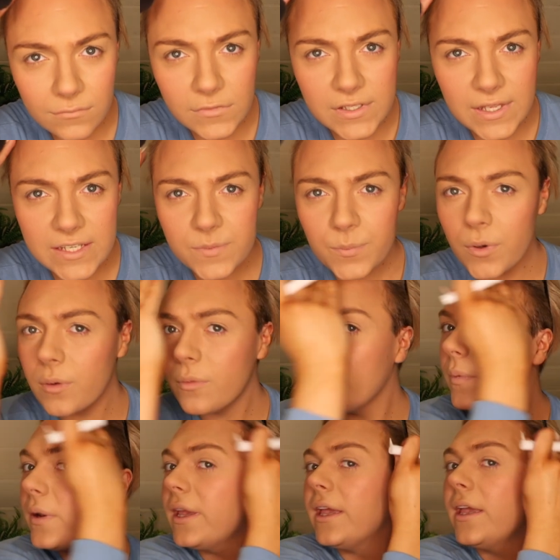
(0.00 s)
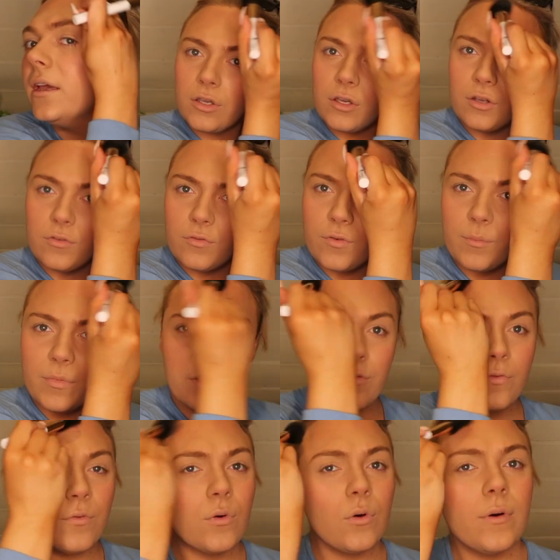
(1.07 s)
So that's probably good for my
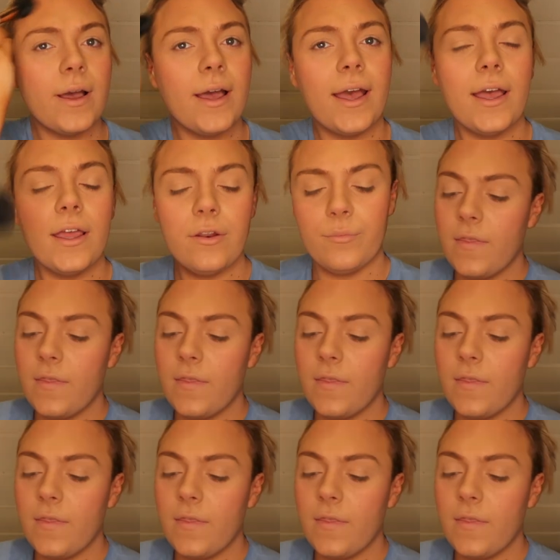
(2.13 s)
forehead.